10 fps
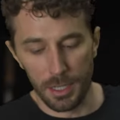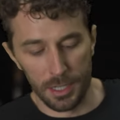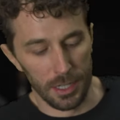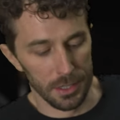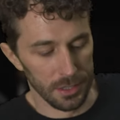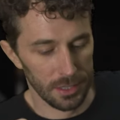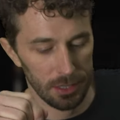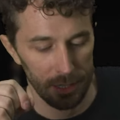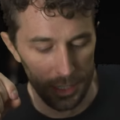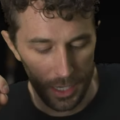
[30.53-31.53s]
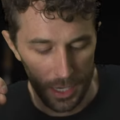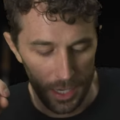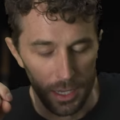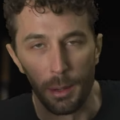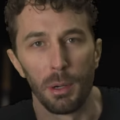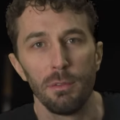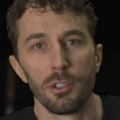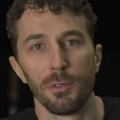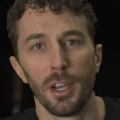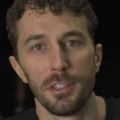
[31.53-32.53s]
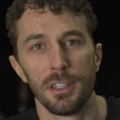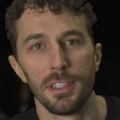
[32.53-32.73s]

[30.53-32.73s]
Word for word: because I'm not even sure if you guys are gonna